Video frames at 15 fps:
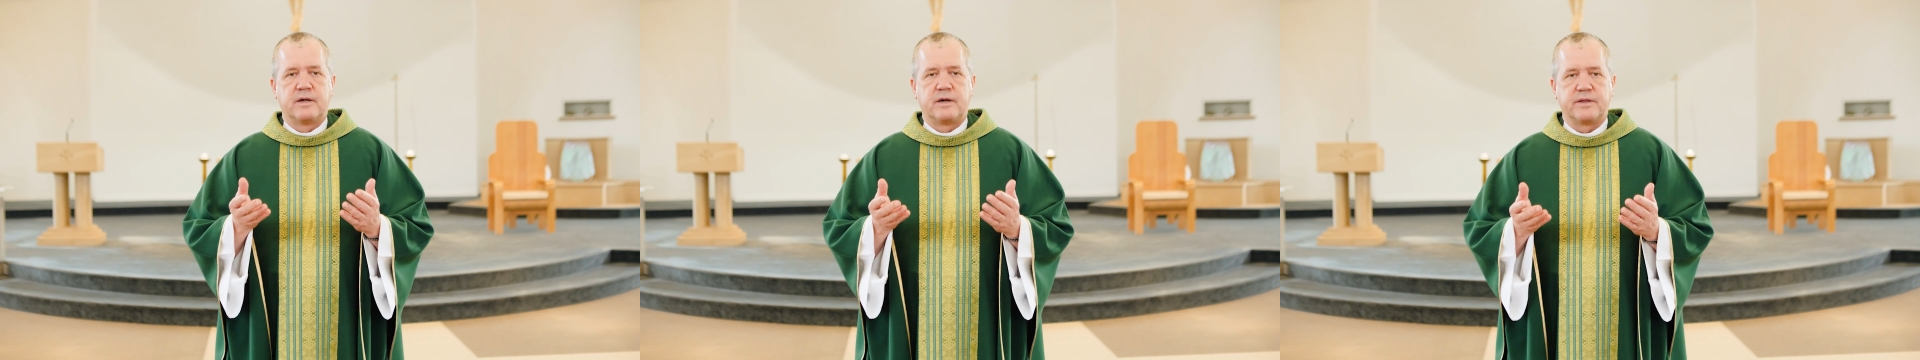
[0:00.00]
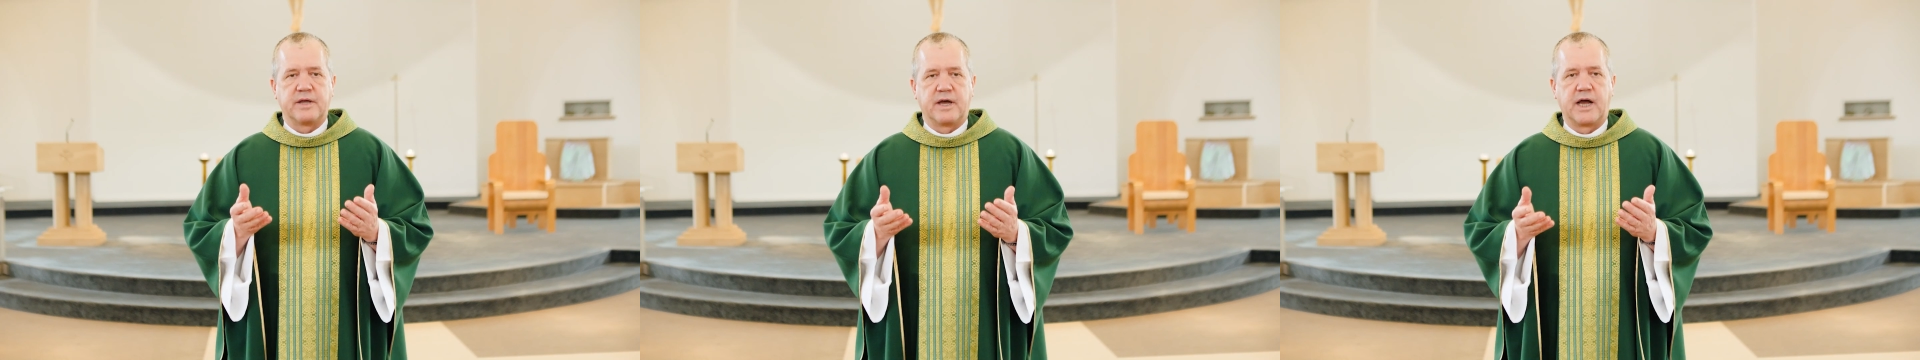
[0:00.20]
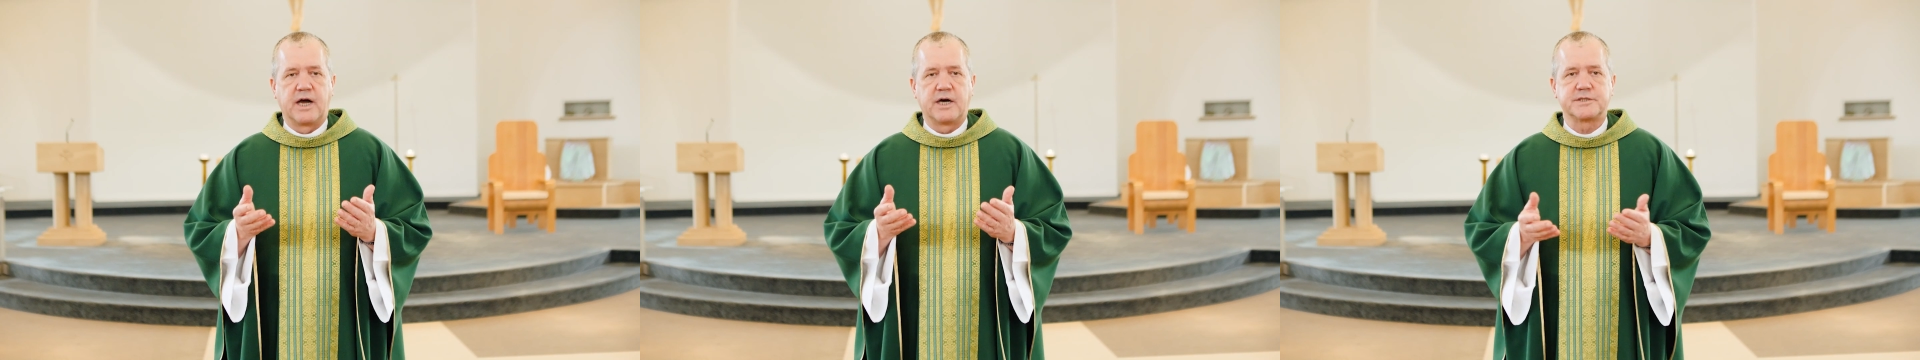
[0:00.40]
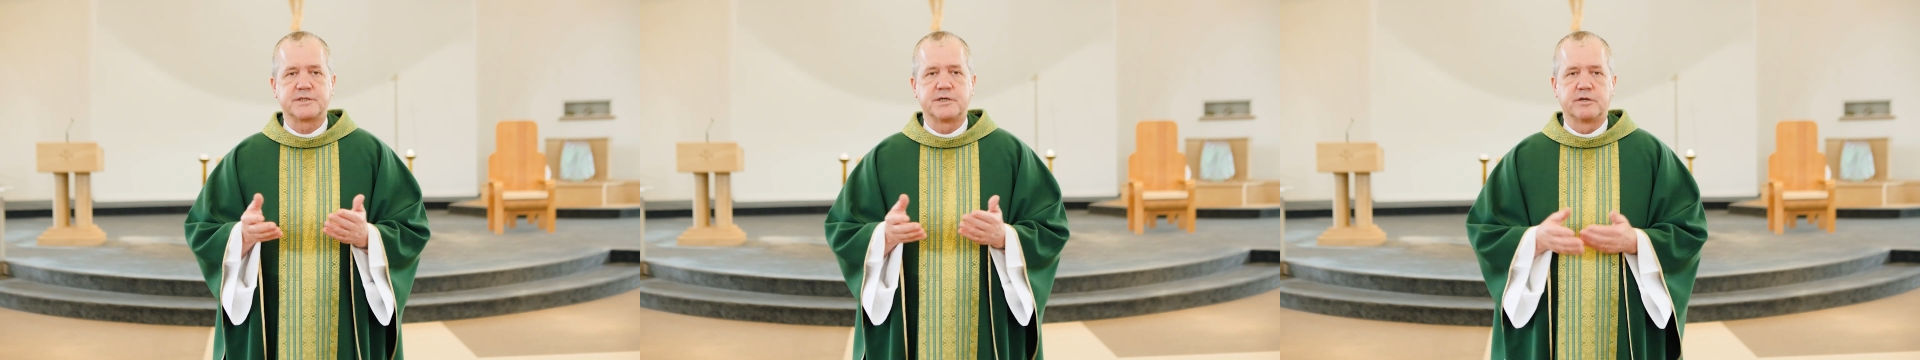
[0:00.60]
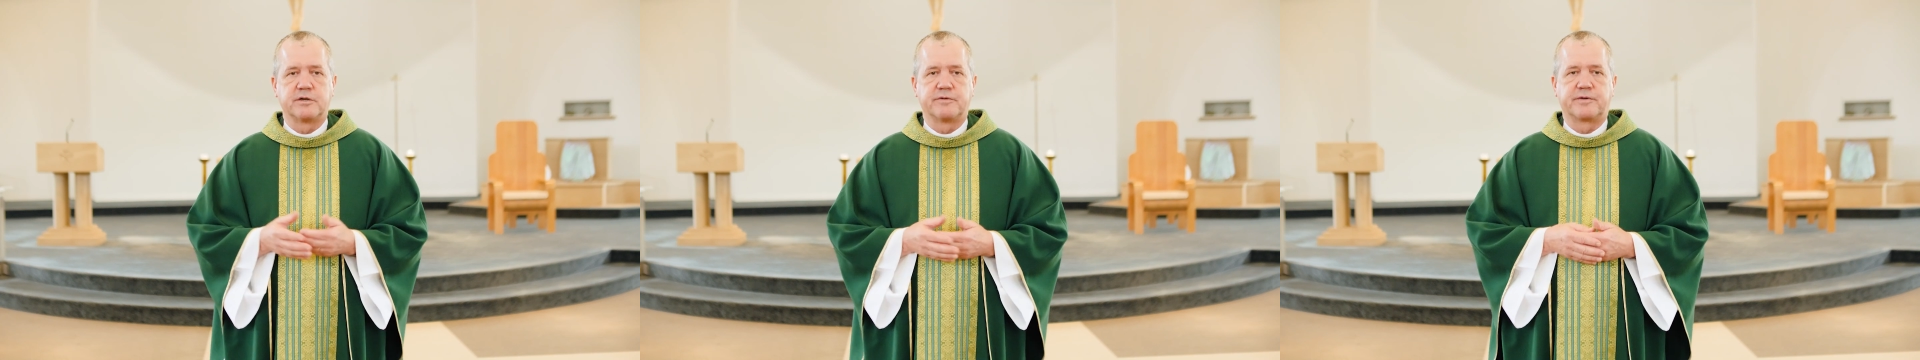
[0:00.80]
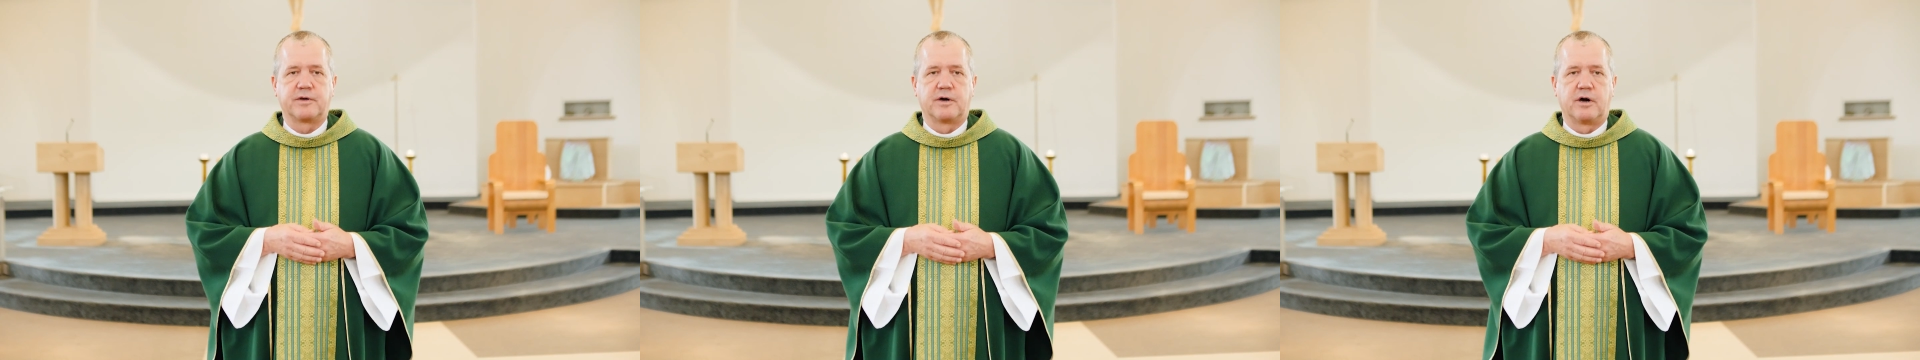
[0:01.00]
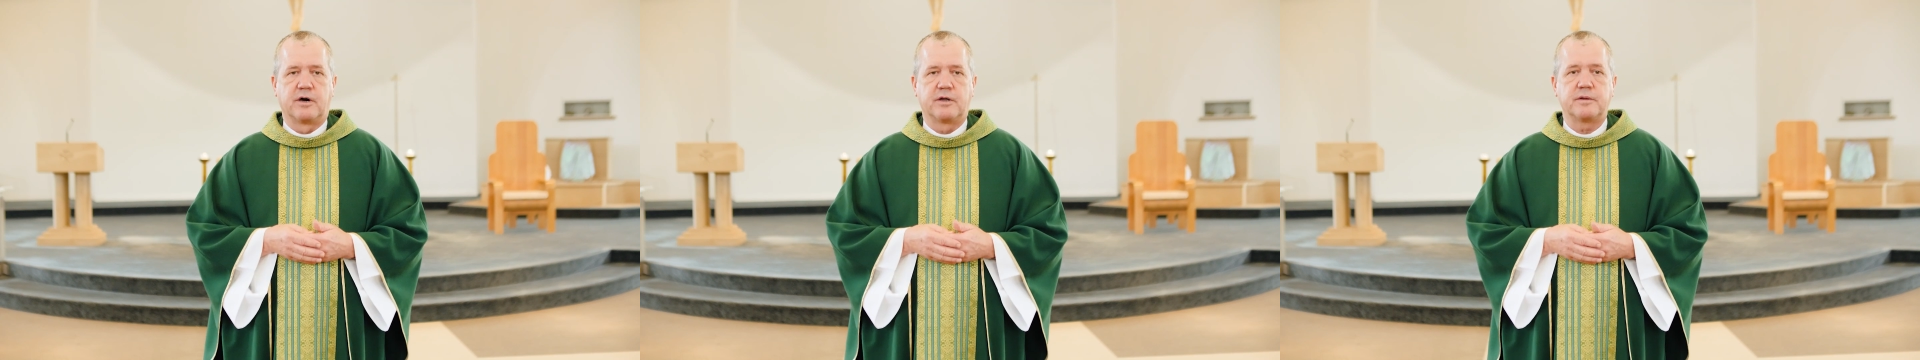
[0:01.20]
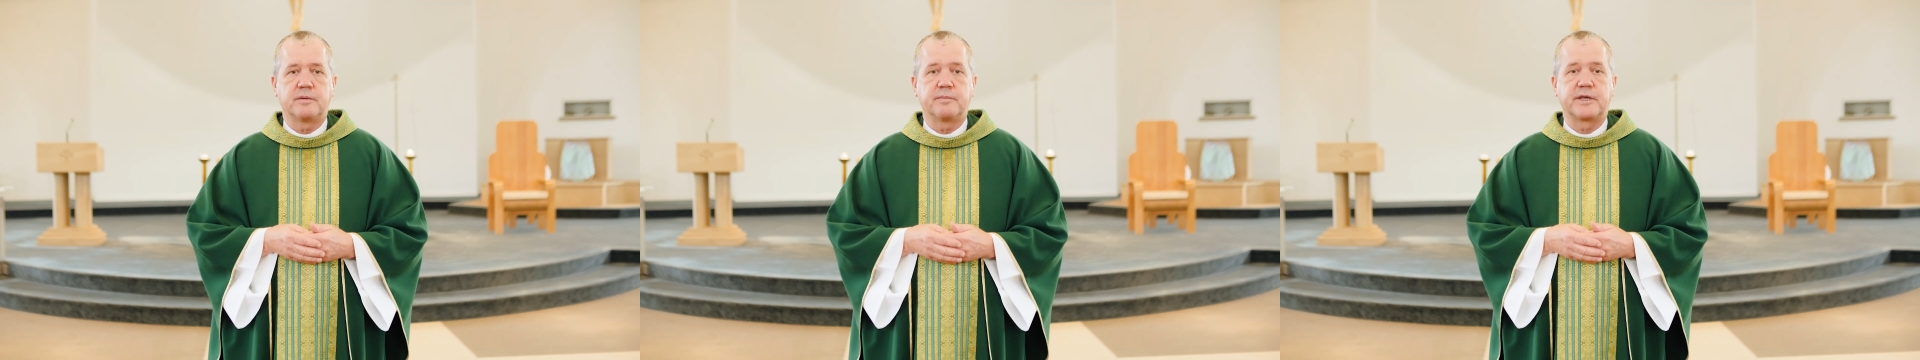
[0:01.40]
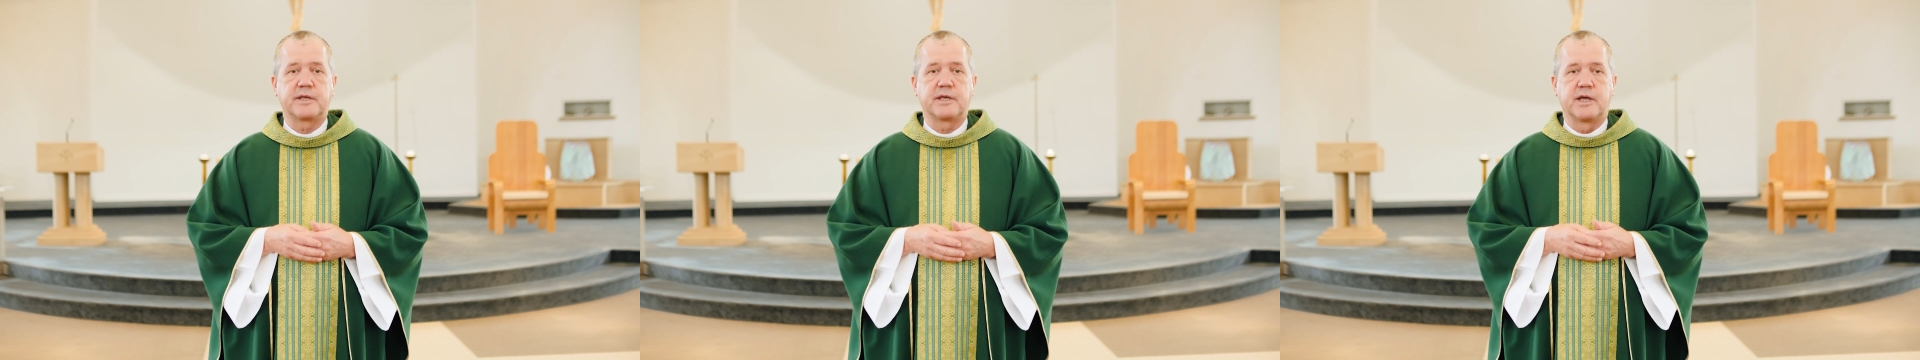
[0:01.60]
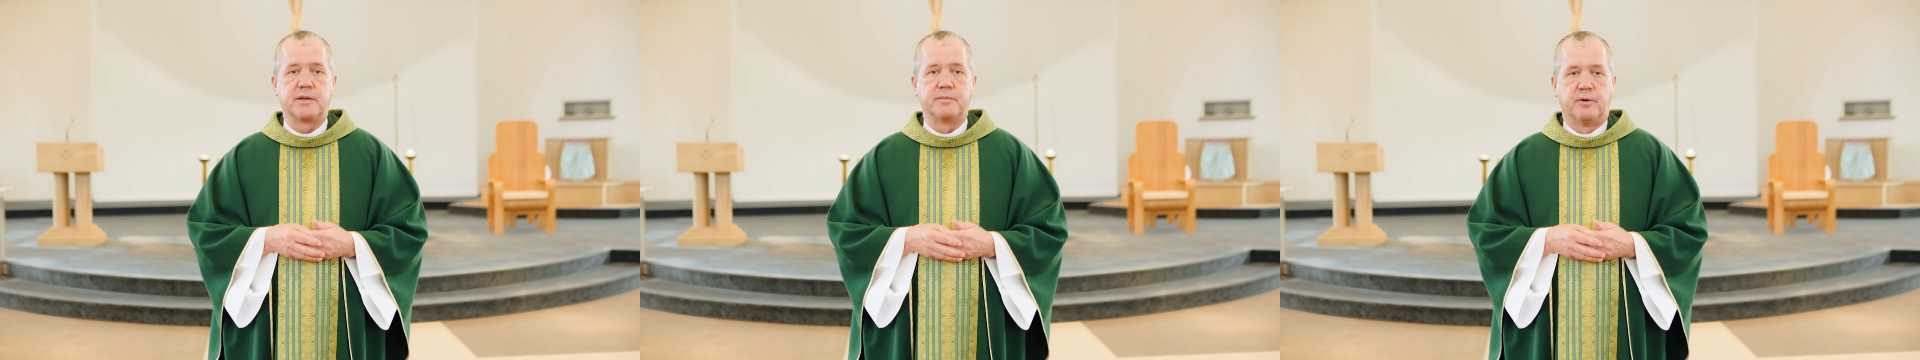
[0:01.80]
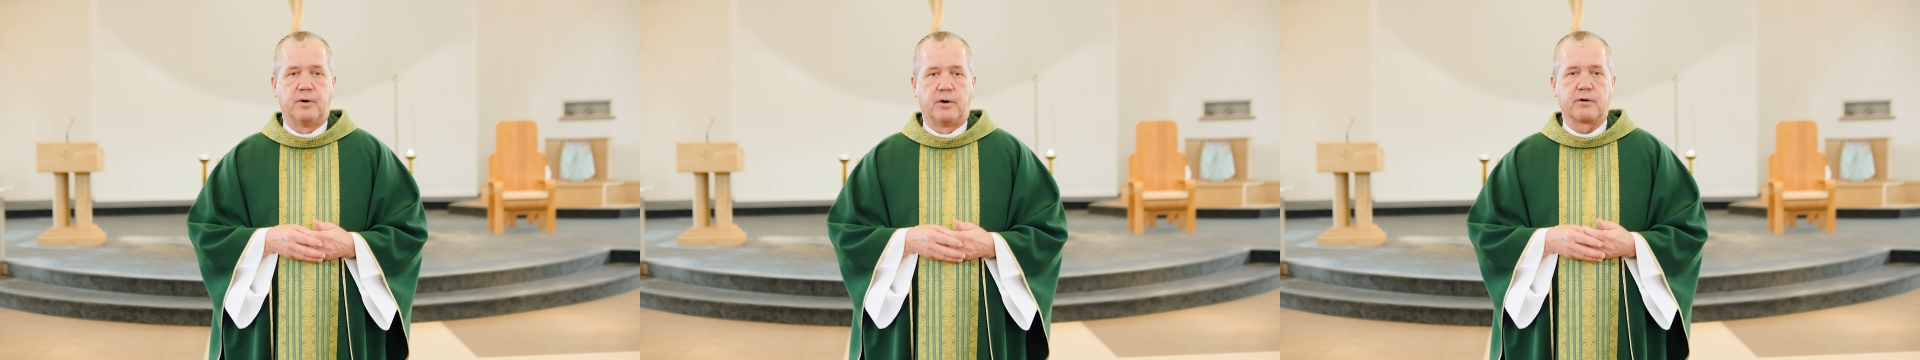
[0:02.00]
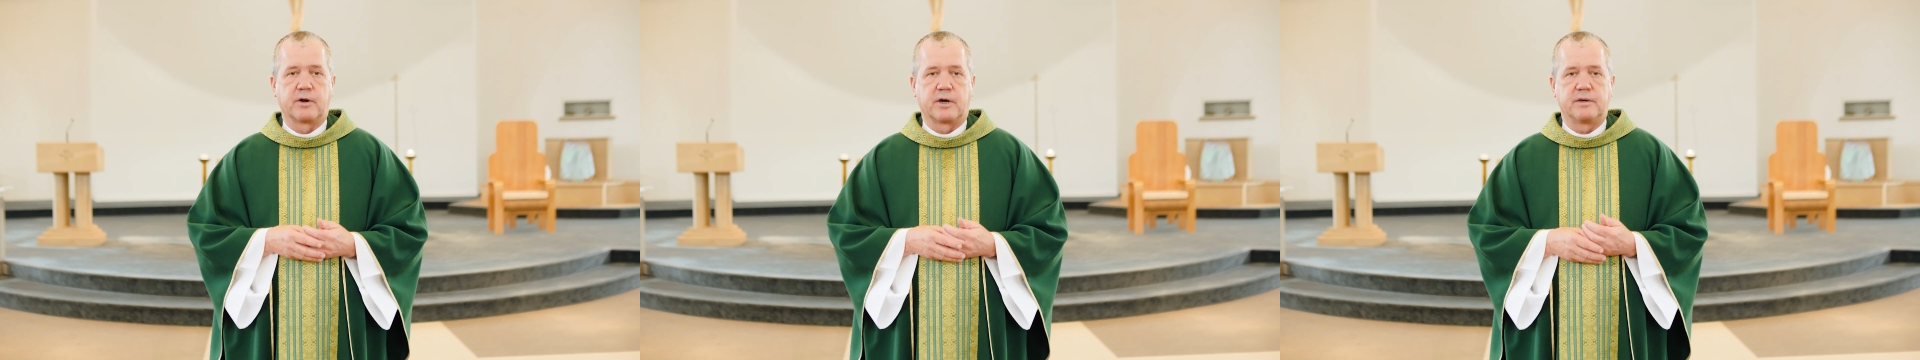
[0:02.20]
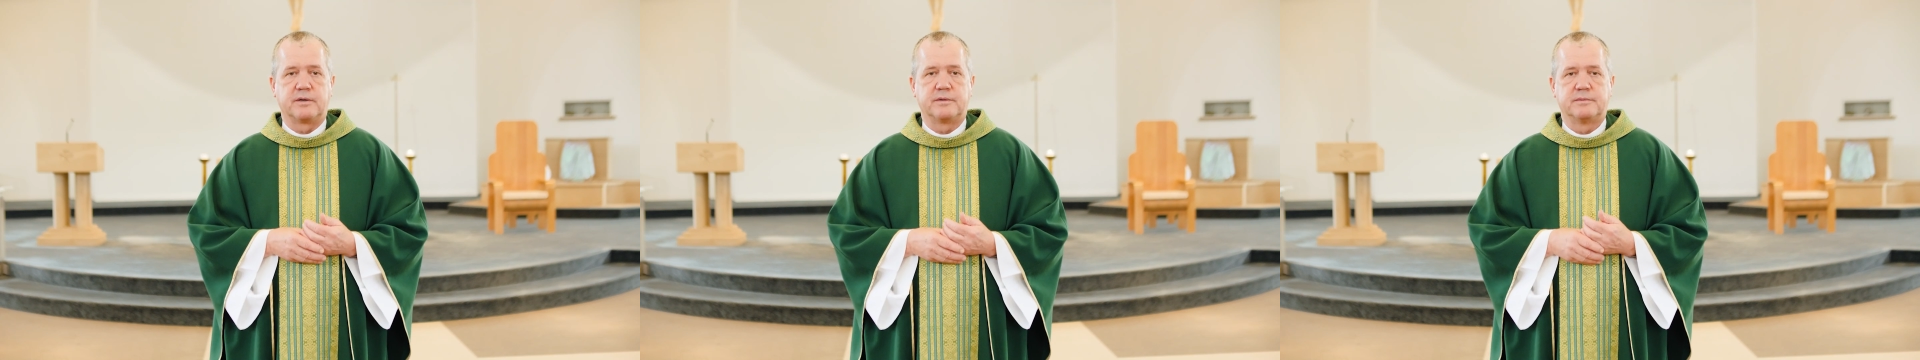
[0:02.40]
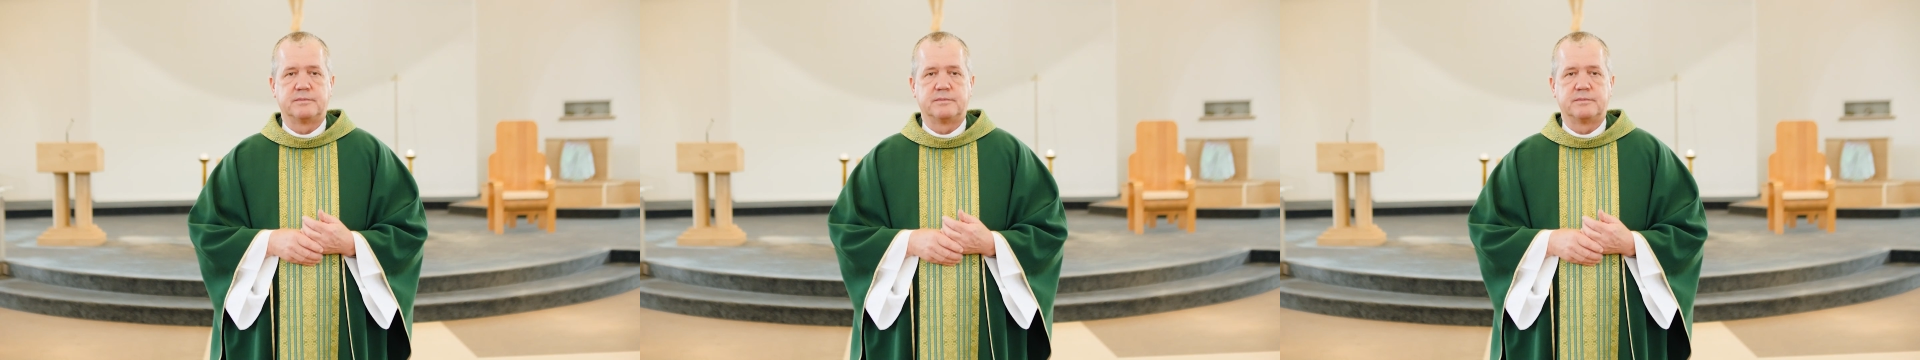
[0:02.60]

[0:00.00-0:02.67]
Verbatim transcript: The household of God became poorer.